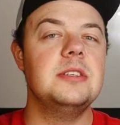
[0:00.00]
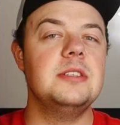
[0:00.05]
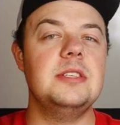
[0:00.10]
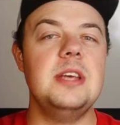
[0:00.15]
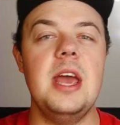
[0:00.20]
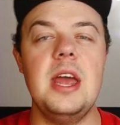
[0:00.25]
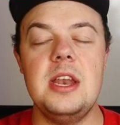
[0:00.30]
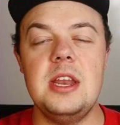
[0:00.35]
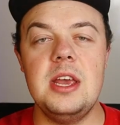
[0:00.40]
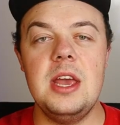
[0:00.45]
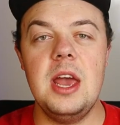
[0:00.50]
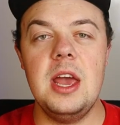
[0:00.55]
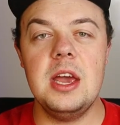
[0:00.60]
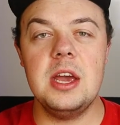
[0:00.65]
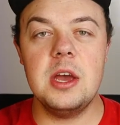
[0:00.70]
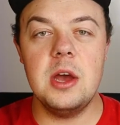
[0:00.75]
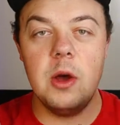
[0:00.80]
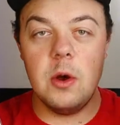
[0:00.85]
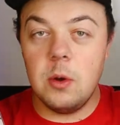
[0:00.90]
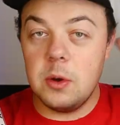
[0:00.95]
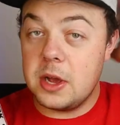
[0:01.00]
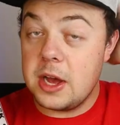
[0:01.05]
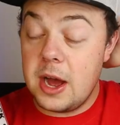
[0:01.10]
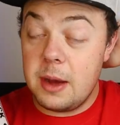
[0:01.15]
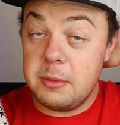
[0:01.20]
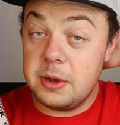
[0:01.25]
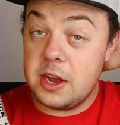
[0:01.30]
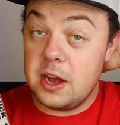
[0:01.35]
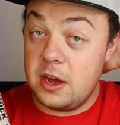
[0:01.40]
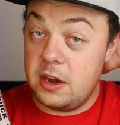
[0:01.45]
San Diego
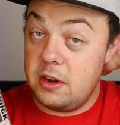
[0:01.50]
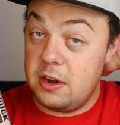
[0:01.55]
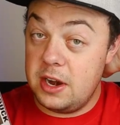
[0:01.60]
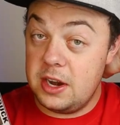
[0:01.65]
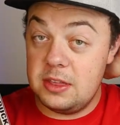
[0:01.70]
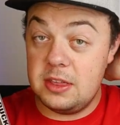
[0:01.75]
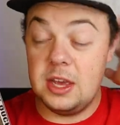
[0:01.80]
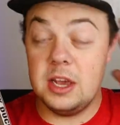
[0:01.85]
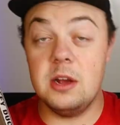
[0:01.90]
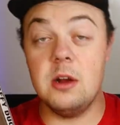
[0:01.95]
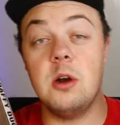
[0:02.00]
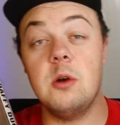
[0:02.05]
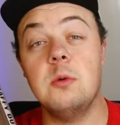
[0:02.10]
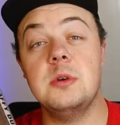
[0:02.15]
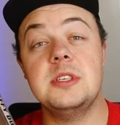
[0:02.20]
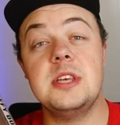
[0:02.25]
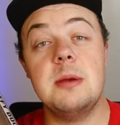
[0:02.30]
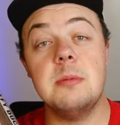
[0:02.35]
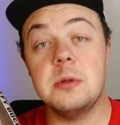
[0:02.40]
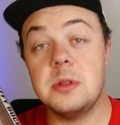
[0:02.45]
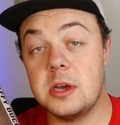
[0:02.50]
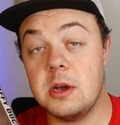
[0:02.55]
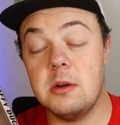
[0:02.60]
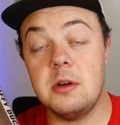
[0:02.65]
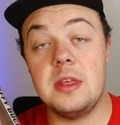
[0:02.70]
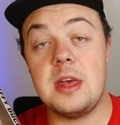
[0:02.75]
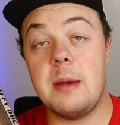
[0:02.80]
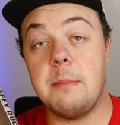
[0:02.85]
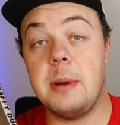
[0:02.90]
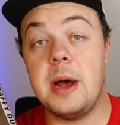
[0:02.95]
Comic Con or anything or was able to go
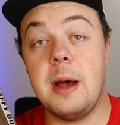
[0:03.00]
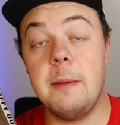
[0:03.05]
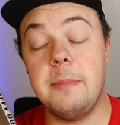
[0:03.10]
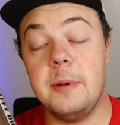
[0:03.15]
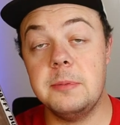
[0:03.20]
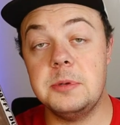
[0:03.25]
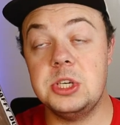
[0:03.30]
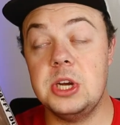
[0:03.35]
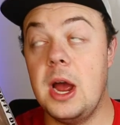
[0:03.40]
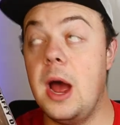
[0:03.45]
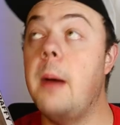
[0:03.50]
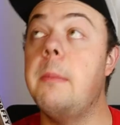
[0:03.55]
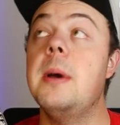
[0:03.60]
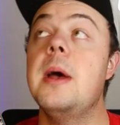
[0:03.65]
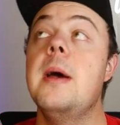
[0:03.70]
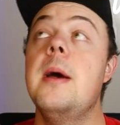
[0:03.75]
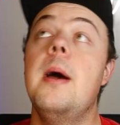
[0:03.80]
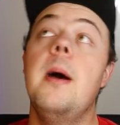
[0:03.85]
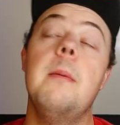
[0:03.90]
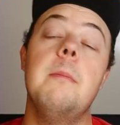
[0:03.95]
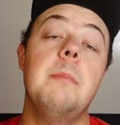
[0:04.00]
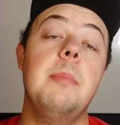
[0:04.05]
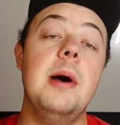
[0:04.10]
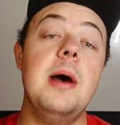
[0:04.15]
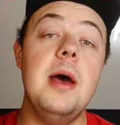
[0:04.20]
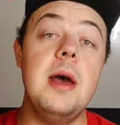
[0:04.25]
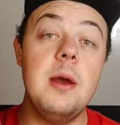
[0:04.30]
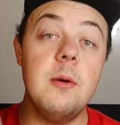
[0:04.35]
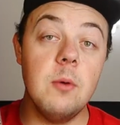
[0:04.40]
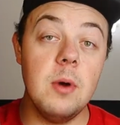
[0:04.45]
to that pop up shop.
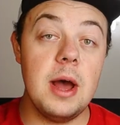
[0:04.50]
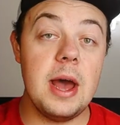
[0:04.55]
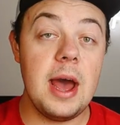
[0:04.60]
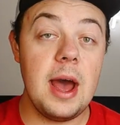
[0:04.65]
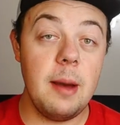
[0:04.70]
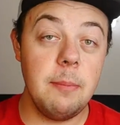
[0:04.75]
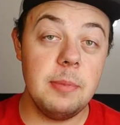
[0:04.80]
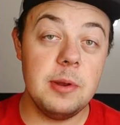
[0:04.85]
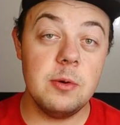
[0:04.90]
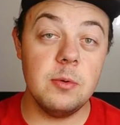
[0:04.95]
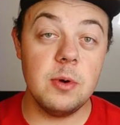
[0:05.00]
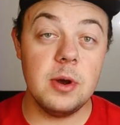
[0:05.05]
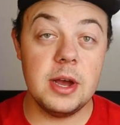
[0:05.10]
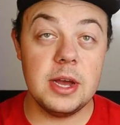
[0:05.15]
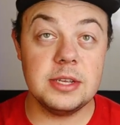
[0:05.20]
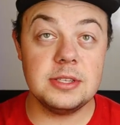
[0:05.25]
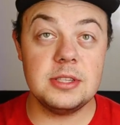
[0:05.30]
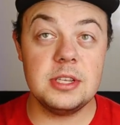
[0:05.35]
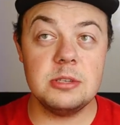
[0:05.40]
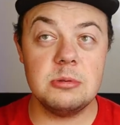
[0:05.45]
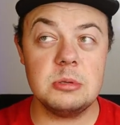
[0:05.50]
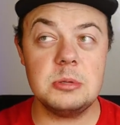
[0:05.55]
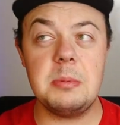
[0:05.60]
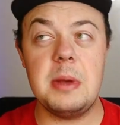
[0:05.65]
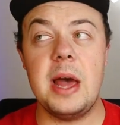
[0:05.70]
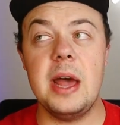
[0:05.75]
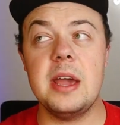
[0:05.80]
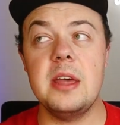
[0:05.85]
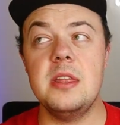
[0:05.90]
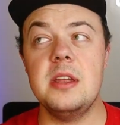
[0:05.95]
But what happened was this was
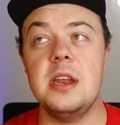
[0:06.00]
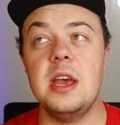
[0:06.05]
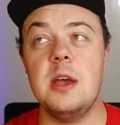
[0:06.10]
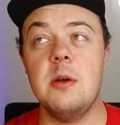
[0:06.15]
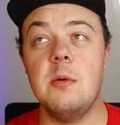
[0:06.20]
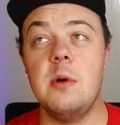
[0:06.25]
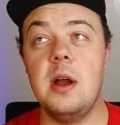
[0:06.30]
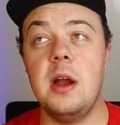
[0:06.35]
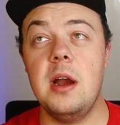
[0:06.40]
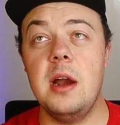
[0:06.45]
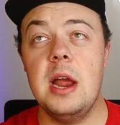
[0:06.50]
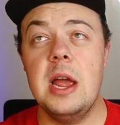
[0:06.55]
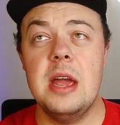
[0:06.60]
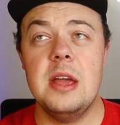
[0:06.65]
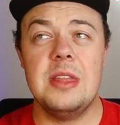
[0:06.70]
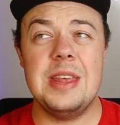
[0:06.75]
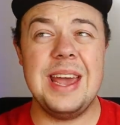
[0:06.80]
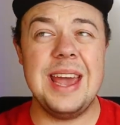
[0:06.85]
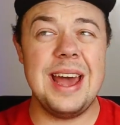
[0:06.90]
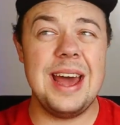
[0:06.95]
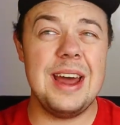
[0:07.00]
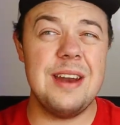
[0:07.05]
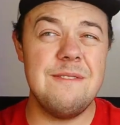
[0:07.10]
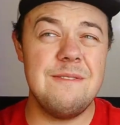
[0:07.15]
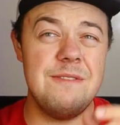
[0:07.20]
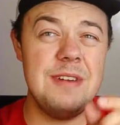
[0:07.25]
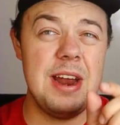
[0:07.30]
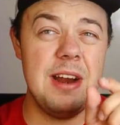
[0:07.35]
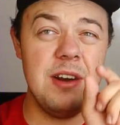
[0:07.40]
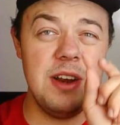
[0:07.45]
back in the day where they had
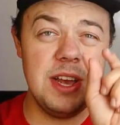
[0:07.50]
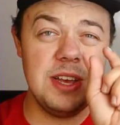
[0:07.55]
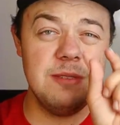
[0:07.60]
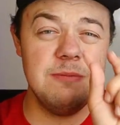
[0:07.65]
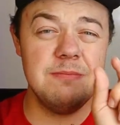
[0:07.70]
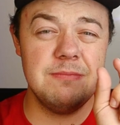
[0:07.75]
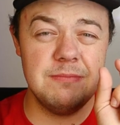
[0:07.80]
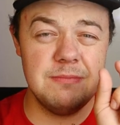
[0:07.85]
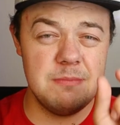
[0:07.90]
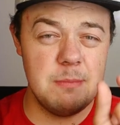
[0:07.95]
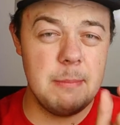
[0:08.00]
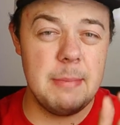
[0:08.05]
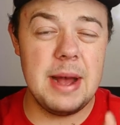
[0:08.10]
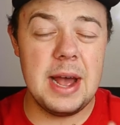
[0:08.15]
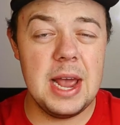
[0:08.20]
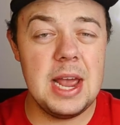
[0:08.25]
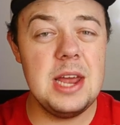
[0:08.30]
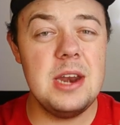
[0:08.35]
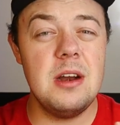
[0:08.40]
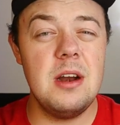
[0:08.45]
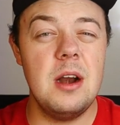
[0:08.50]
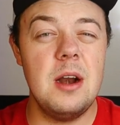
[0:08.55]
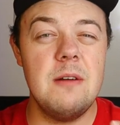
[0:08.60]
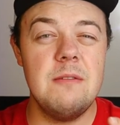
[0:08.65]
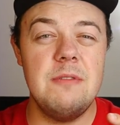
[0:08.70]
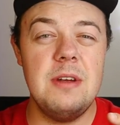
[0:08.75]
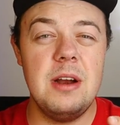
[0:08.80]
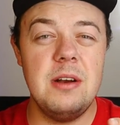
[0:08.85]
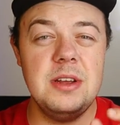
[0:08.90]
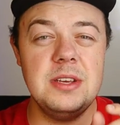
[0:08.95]
very minor,
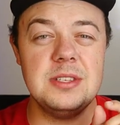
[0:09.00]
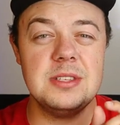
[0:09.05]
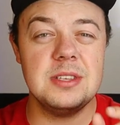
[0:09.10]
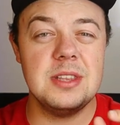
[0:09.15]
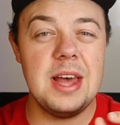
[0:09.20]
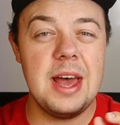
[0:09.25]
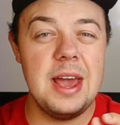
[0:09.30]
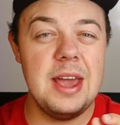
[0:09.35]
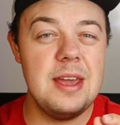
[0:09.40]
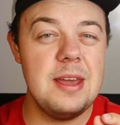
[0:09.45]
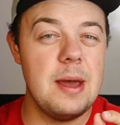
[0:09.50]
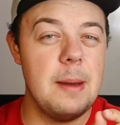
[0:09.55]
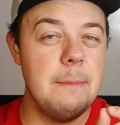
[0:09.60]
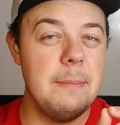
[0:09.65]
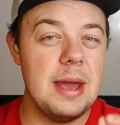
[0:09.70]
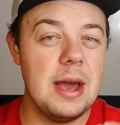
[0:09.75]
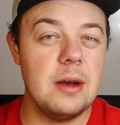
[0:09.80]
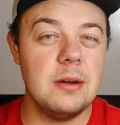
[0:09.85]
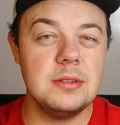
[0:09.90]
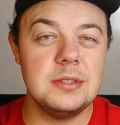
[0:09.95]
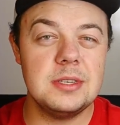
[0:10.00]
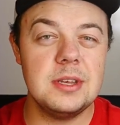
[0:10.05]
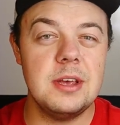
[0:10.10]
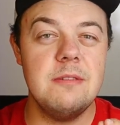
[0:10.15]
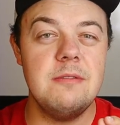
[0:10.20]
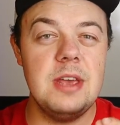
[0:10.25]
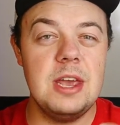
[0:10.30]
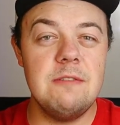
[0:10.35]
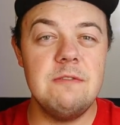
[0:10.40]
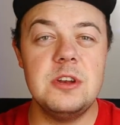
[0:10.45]
very slight amounts
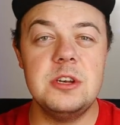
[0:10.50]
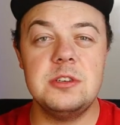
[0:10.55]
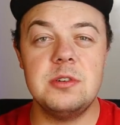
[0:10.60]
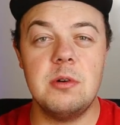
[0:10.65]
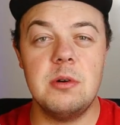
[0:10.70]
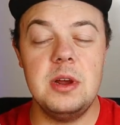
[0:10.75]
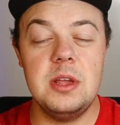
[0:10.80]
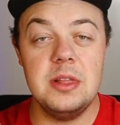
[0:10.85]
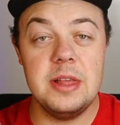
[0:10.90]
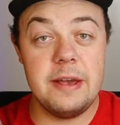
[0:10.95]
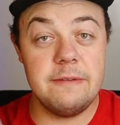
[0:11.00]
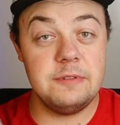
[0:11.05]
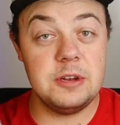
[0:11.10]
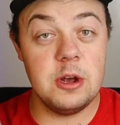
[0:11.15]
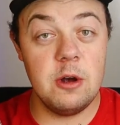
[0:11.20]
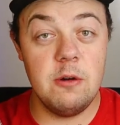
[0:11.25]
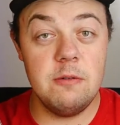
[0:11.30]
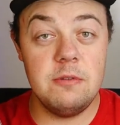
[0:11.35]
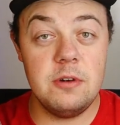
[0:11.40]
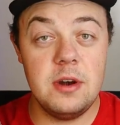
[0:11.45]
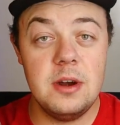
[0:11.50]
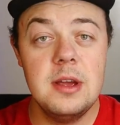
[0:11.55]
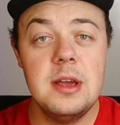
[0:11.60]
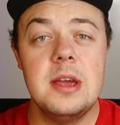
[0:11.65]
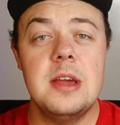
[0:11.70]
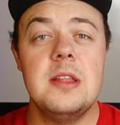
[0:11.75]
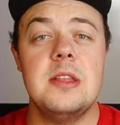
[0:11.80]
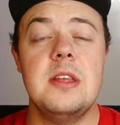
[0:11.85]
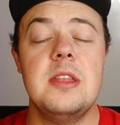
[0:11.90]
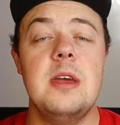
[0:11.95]
of inventory left over
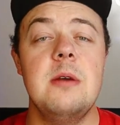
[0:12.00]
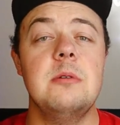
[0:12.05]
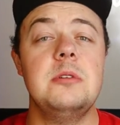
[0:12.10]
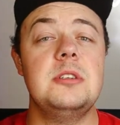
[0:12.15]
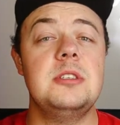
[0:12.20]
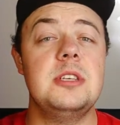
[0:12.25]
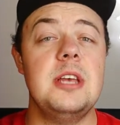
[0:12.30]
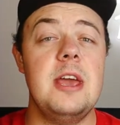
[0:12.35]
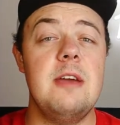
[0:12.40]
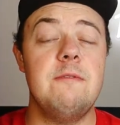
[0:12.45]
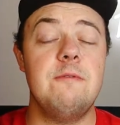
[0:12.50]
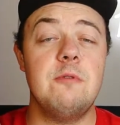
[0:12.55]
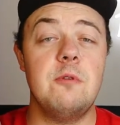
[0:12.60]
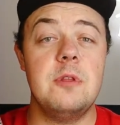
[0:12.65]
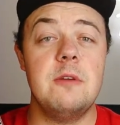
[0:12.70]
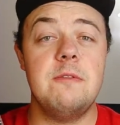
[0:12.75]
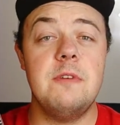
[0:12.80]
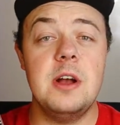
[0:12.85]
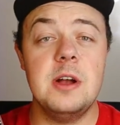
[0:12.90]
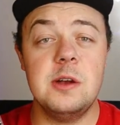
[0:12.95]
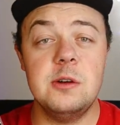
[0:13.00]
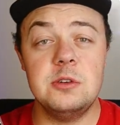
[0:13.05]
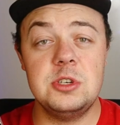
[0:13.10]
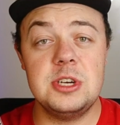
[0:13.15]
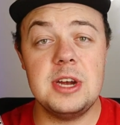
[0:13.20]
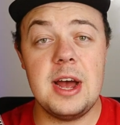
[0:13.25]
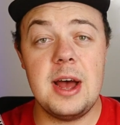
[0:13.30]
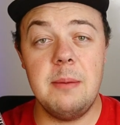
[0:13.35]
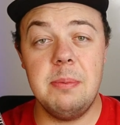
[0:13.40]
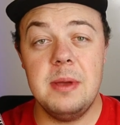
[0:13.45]
that they would save for the Funko
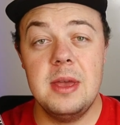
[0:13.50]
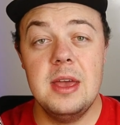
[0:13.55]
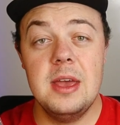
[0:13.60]
shop.